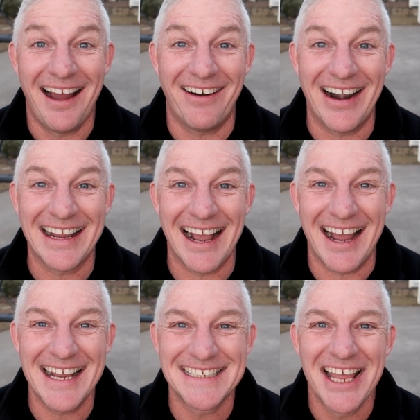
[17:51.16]
All right,
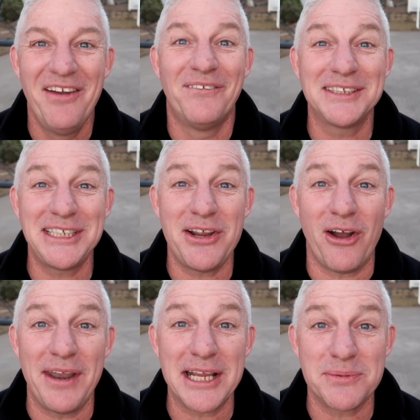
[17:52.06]
guys, we'll see you
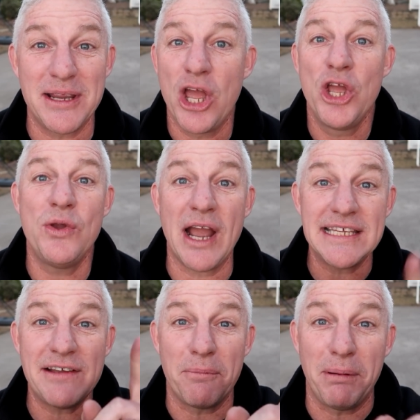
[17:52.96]
all next week. You
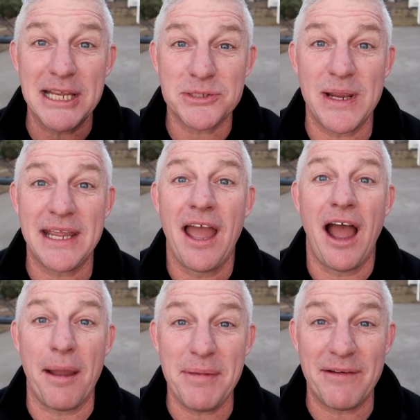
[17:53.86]
guys have a blessed week.
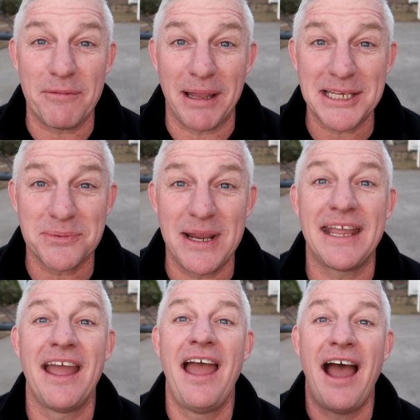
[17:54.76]
I'm going to have a blessed
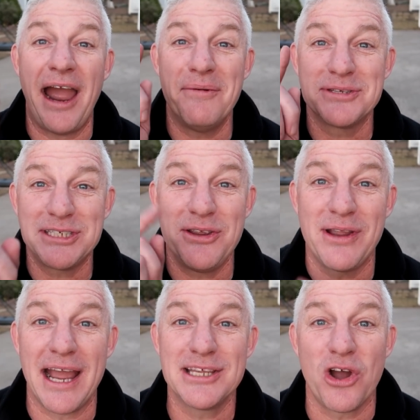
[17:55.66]
week. I will see you
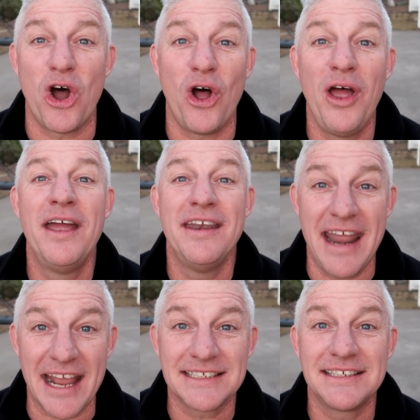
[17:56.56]
guys all
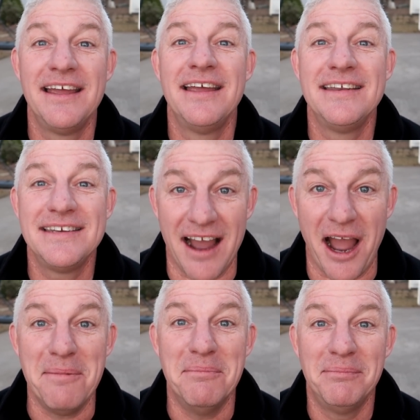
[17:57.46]
next
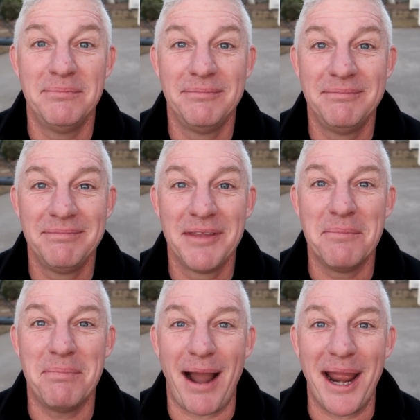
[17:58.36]
time.
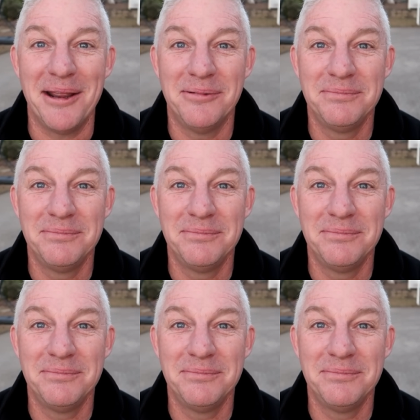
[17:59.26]
Bye.